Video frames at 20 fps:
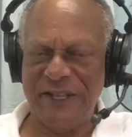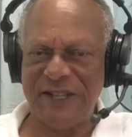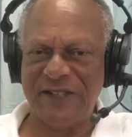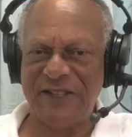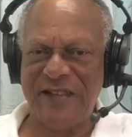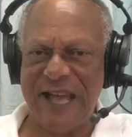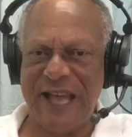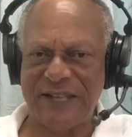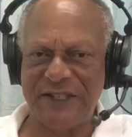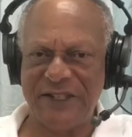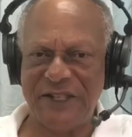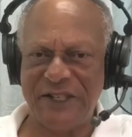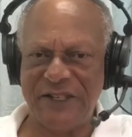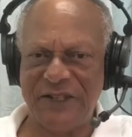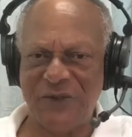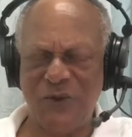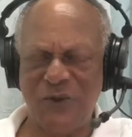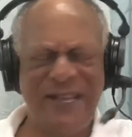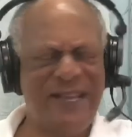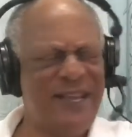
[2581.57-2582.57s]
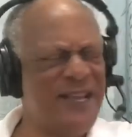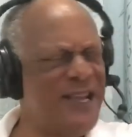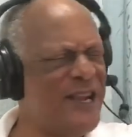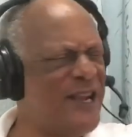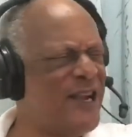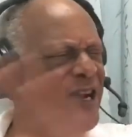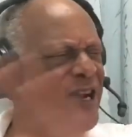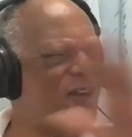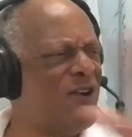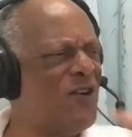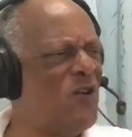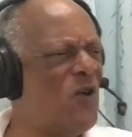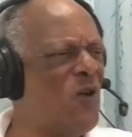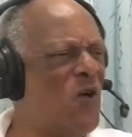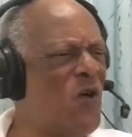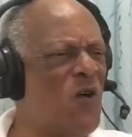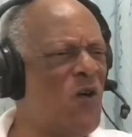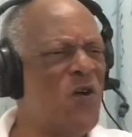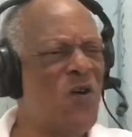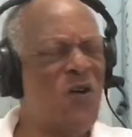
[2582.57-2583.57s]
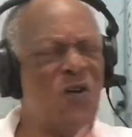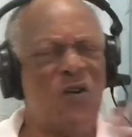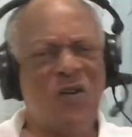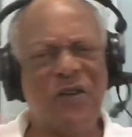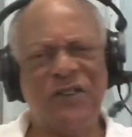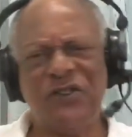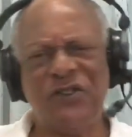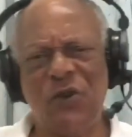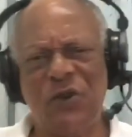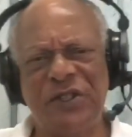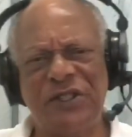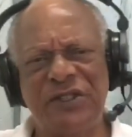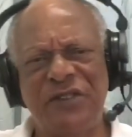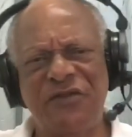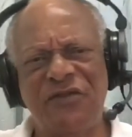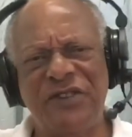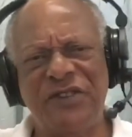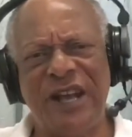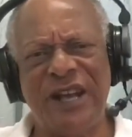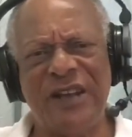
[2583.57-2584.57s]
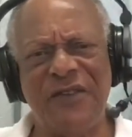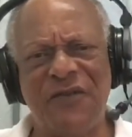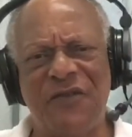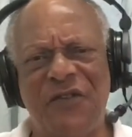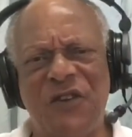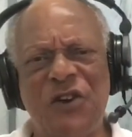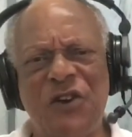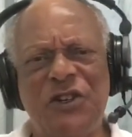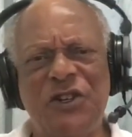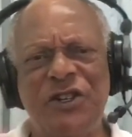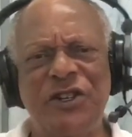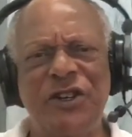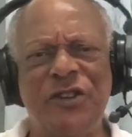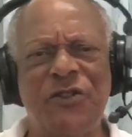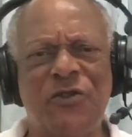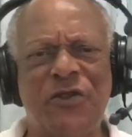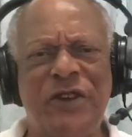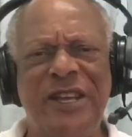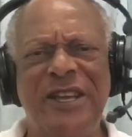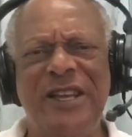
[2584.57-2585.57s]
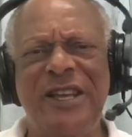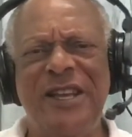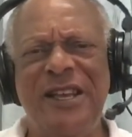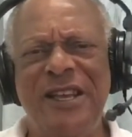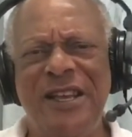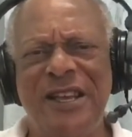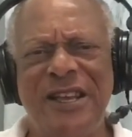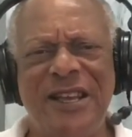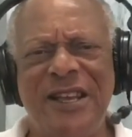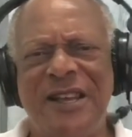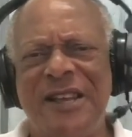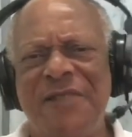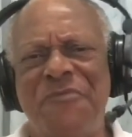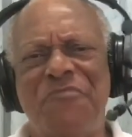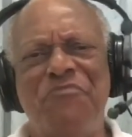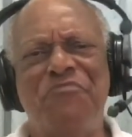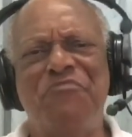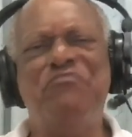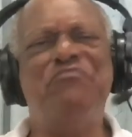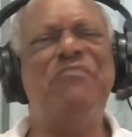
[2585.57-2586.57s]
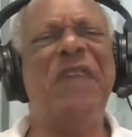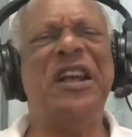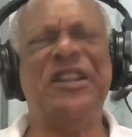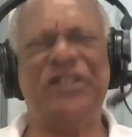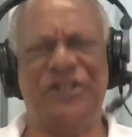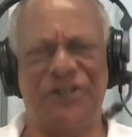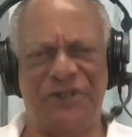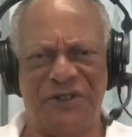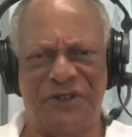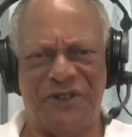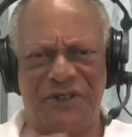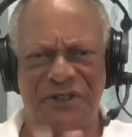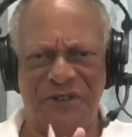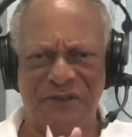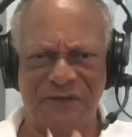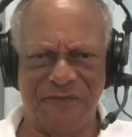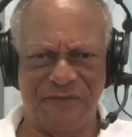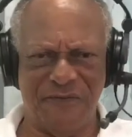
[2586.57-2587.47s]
the taxes? We hear all sorts of diversionary measures,